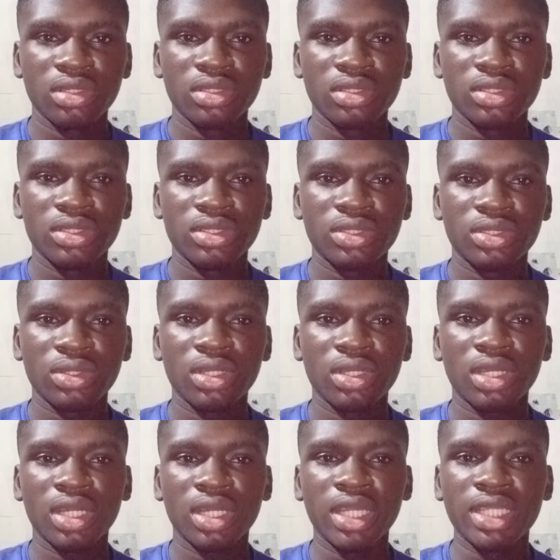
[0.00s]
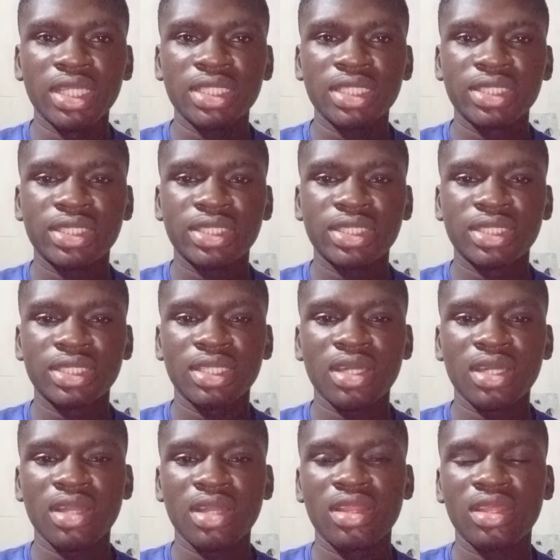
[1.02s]
So guys,
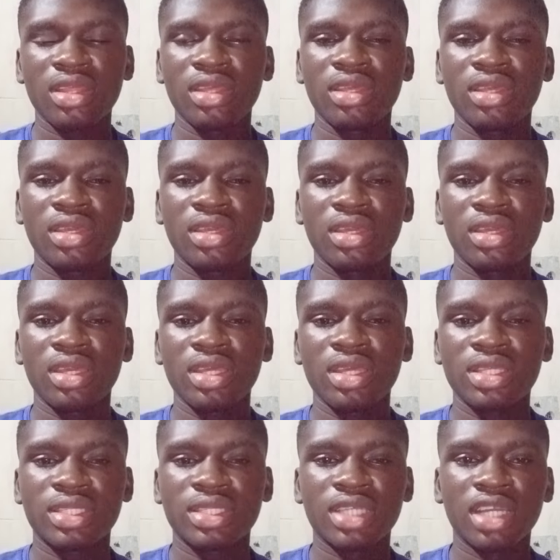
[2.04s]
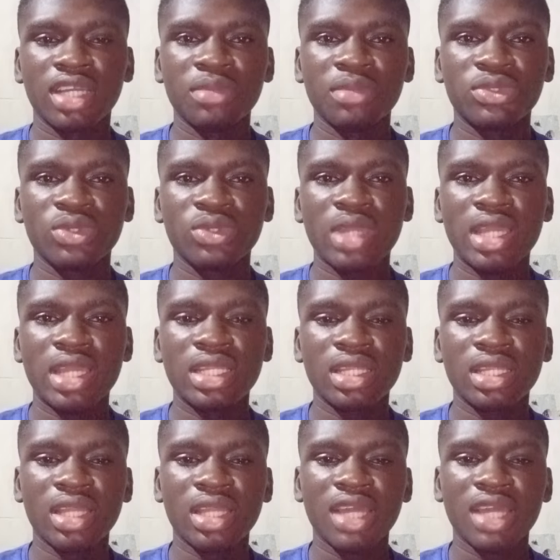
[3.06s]
I think it's time to end the
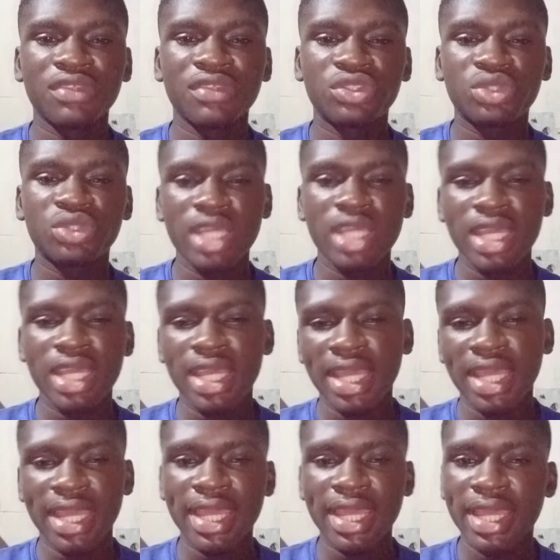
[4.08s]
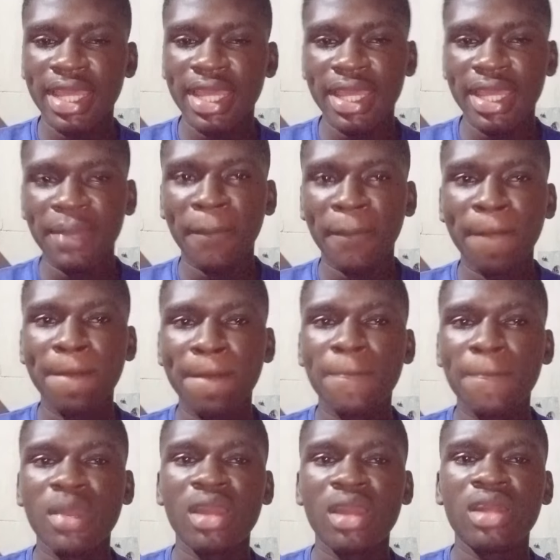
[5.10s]
live stream.
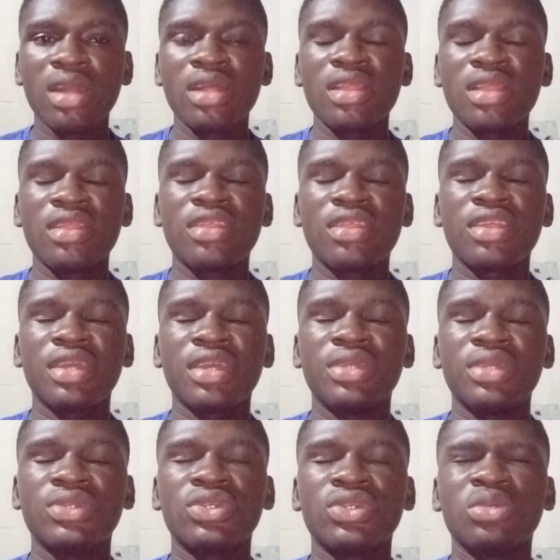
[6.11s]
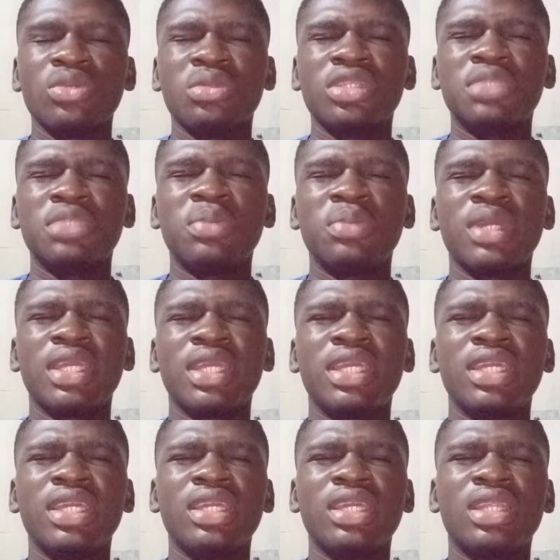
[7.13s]
Thank you so much,
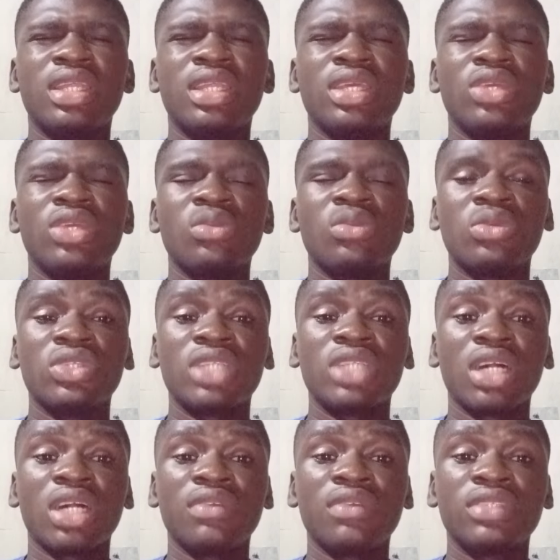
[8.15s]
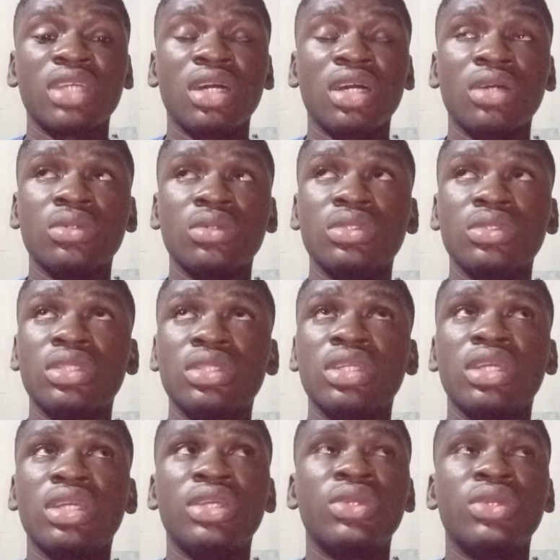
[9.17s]
Becky. Thank you, Must Have Sound.
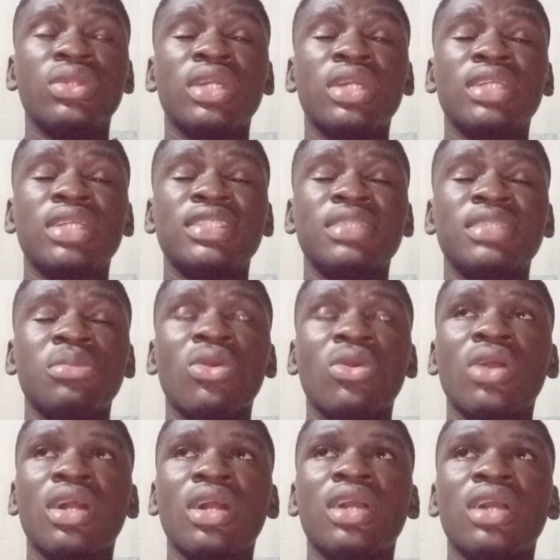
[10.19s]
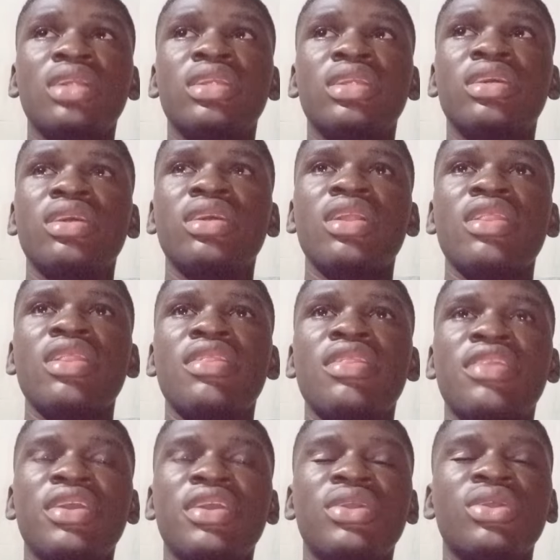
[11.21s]
Thank you, Nancy Moran.
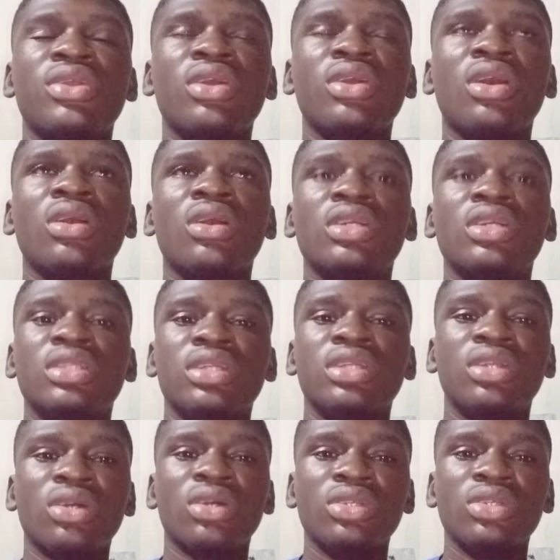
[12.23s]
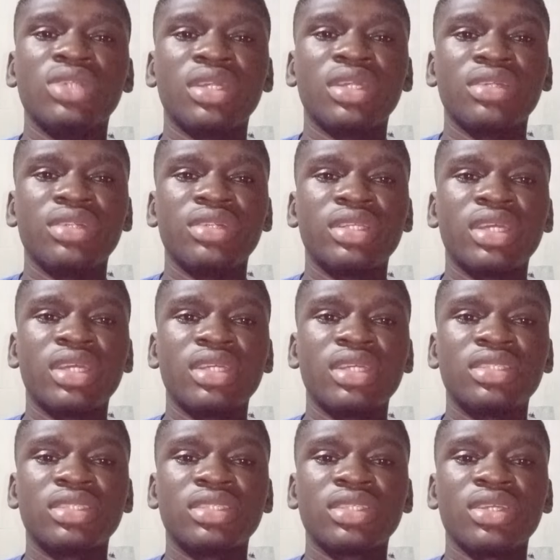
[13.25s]
Thank you, God. God, you are the greatest.